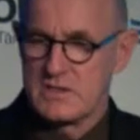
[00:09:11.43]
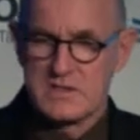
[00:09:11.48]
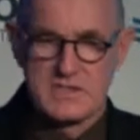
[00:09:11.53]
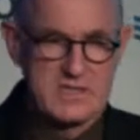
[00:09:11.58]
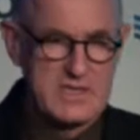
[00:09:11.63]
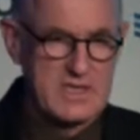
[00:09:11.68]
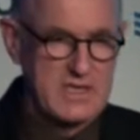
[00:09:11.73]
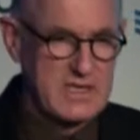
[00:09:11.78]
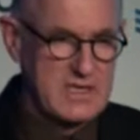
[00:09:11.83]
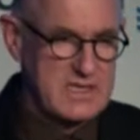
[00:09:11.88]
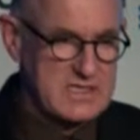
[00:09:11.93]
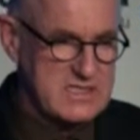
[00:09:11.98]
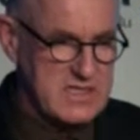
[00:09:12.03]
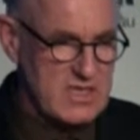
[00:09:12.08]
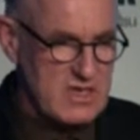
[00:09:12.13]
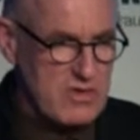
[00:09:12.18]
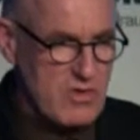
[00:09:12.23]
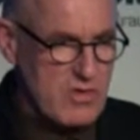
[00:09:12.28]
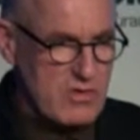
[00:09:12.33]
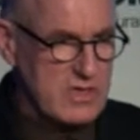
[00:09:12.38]
It's
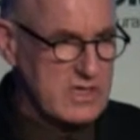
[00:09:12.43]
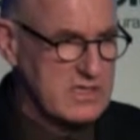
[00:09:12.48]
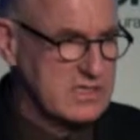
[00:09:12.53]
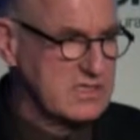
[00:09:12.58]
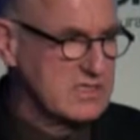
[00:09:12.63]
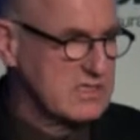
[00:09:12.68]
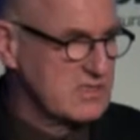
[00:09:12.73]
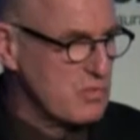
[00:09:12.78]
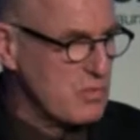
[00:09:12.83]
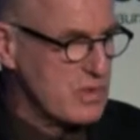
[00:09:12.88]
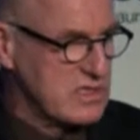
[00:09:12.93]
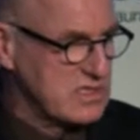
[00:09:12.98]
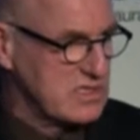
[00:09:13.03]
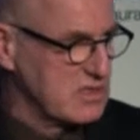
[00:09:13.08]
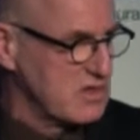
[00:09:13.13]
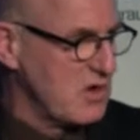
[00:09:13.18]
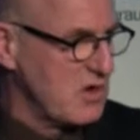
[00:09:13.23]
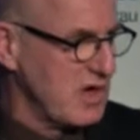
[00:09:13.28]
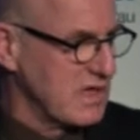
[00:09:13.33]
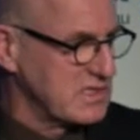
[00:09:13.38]
the longest winter
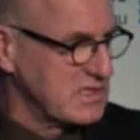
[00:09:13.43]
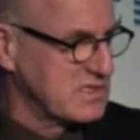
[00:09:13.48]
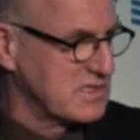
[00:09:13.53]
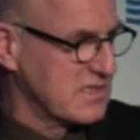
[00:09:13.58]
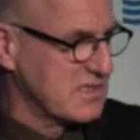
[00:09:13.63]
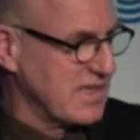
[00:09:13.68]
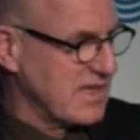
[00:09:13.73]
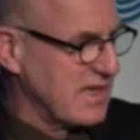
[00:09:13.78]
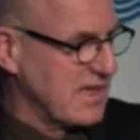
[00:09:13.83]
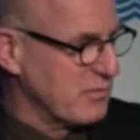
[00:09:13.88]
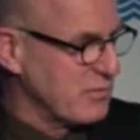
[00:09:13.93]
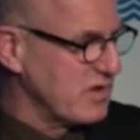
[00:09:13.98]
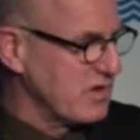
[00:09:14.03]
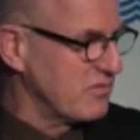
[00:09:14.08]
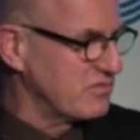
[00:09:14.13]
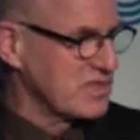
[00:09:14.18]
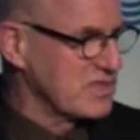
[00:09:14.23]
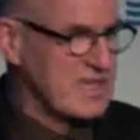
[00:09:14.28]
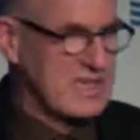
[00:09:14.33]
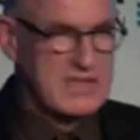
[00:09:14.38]
night. We
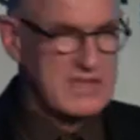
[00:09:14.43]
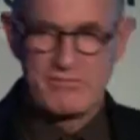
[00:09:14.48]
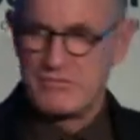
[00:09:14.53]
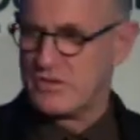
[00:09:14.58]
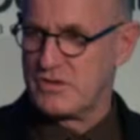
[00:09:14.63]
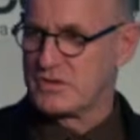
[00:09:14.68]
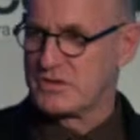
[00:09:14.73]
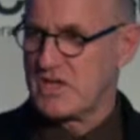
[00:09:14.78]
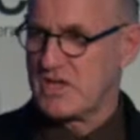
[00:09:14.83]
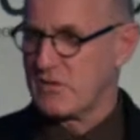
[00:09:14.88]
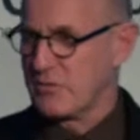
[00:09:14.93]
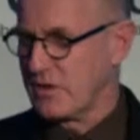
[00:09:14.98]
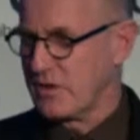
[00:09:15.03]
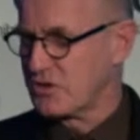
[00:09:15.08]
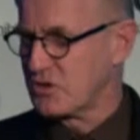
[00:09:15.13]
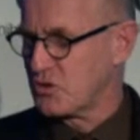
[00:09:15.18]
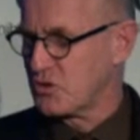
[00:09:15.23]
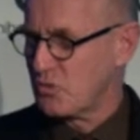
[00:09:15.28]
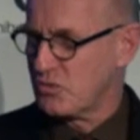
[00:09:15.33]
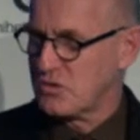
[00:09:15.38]
often get confused, don't we?
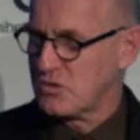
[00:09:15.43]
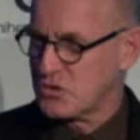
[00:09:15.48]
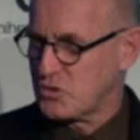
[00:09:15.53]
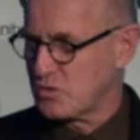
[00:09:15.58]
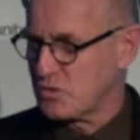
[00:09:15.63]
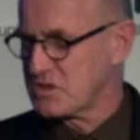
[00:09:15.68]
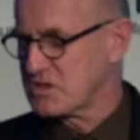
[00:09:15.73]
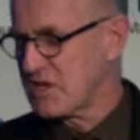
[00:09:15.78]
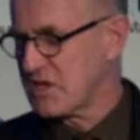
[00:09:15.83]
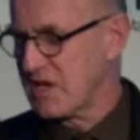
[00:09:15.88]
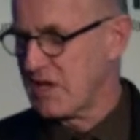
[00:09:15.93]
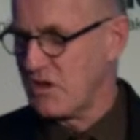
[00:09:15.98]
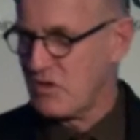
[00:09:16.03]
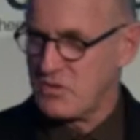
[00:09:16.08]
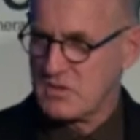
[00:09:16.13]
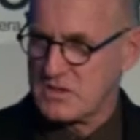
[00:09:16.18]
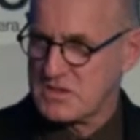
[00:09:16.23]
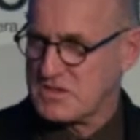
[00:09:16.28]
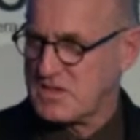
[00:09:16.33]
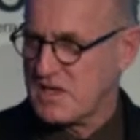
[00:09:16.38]
The shortest day,
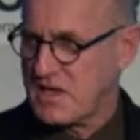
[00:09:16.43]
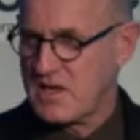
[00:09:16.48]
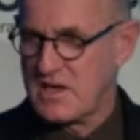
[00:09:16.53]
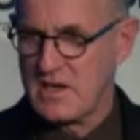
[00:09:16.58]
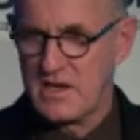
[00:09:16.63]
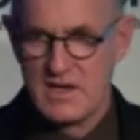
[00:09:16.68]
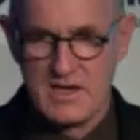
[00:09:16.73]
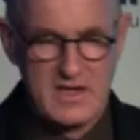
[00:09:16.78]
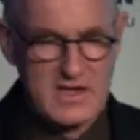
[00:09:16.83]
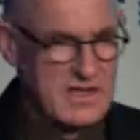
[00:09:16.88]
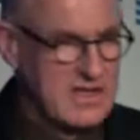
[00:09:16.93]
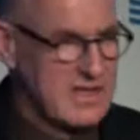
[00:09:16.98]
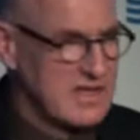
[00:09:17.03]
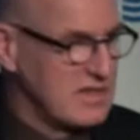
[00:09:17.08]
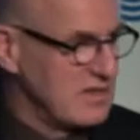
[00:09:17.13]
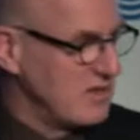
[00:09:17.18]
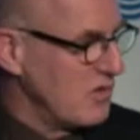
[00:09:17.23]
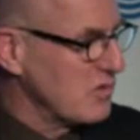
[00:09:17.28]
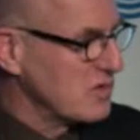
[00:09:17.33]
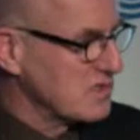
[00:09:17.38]

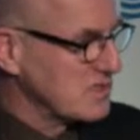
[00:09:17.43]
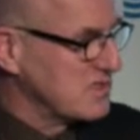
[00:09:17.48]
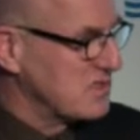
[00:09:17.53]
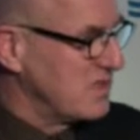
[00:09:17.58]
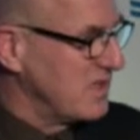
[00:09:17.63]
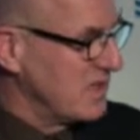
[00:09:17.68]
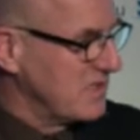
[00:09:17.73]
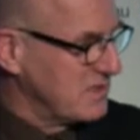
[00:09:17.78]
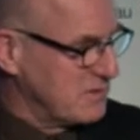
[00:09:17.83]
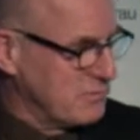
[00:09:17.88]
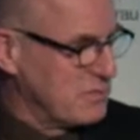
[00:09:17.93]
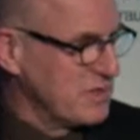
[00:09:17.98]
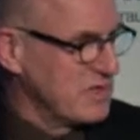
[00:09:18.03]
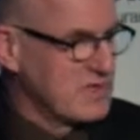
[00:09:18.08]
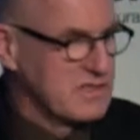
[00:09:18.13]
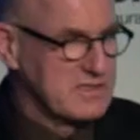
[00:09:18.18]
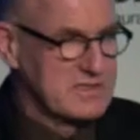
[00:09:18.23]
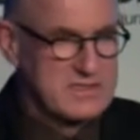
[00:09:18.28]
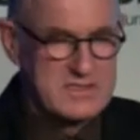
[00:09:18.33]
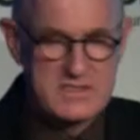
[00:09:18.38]
longest night, but
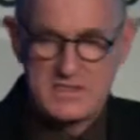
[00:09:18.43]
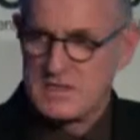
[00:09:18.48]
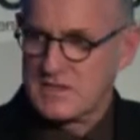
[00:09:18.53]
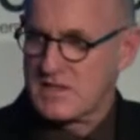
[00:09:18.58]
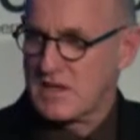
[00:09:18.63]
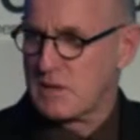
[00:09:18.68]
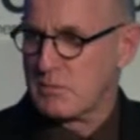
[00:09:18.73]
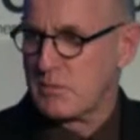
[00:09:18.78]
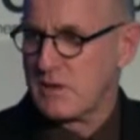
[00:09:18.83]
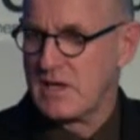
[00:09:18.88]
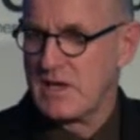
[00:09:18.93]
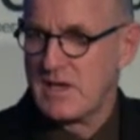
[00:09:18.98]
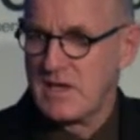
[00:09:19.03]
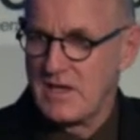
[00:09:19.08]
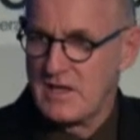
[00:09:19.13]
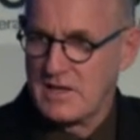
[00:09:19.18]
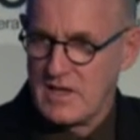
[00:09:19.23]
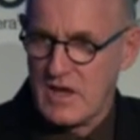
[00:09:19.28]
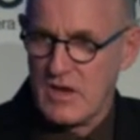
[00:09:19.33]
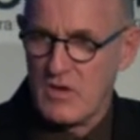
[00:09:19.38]
it is going to
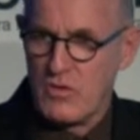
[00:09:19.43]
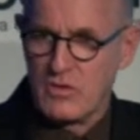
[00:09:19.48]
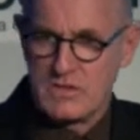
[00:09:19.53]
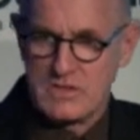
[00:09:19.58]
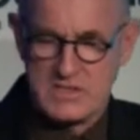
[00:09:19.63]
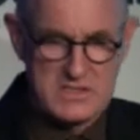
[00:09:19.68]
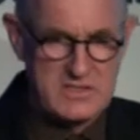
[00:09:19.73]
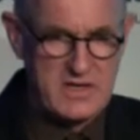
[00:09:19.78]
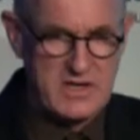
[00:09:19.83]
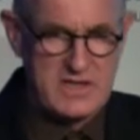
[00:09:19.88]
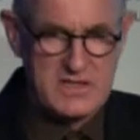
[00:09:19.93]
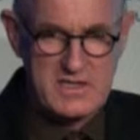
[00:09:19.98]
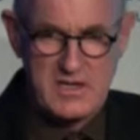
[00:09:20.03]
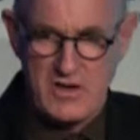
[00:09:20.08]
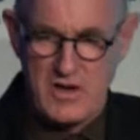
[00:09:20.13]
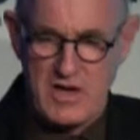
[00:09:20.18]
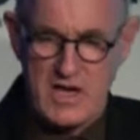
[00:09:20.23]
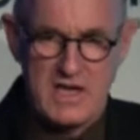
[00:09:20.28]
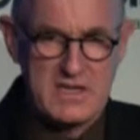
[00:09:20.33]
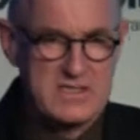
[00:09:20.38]
be the longest night.
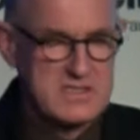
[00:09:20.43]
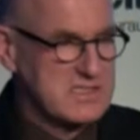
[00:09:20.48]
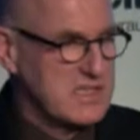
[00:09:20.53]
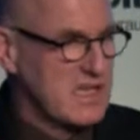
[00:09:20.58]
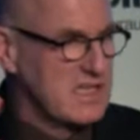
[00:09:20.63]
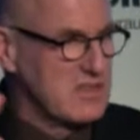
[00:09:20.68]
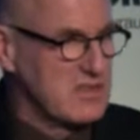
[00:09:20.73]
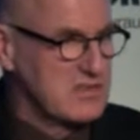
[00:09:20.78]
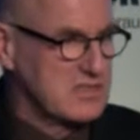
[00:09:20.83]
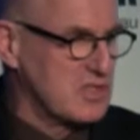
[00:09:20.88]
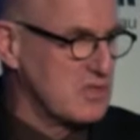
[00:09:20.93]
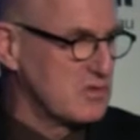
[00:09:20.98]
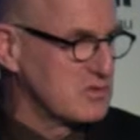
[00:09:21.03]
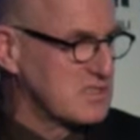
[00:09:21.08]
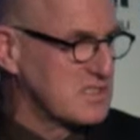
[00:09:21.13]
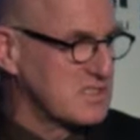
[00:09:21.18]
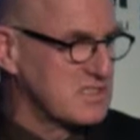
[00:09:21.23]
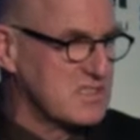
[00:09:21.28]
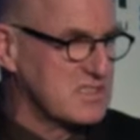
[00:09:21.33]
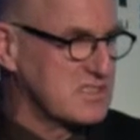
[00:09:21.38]
And I understand that the
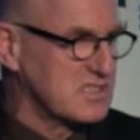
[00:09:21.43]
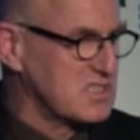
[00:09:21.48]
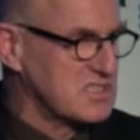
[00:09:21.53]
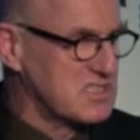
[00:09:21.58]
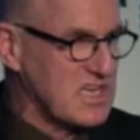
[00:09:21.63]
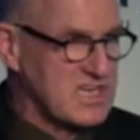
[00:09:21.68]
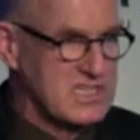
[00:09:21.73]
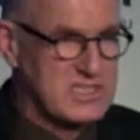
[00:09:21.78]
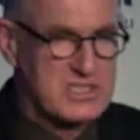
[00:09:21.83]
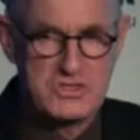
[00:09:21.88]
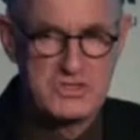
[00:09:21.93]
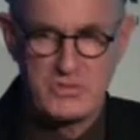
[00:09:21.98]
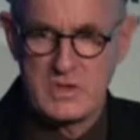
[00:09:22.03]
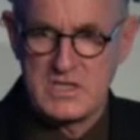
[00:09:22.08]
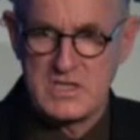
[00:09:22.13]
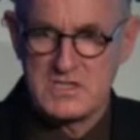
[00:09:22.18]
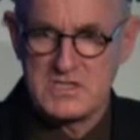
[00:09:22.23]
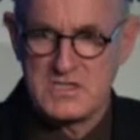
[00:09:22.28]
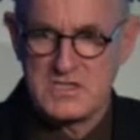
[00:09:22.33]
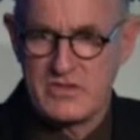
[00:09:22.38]
solstice is at
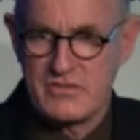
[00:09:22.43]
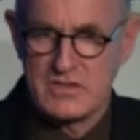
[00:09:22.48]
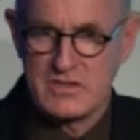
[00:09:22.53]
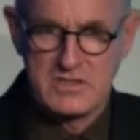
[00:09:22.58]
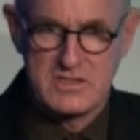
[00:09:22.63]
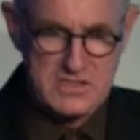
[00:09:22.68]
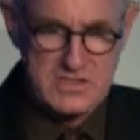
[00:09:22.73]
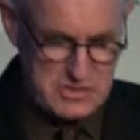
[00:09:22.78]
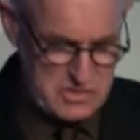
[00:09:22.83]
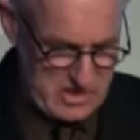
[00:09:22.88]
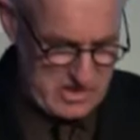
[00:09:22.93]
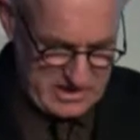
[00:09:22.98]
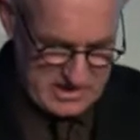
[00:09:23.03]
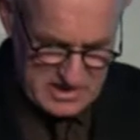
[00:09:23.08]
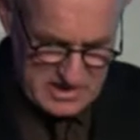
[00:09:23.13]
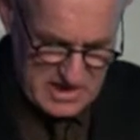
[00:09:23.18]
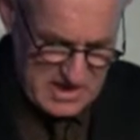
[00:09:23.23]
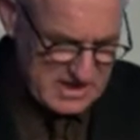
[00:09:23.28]
10:27 tonight.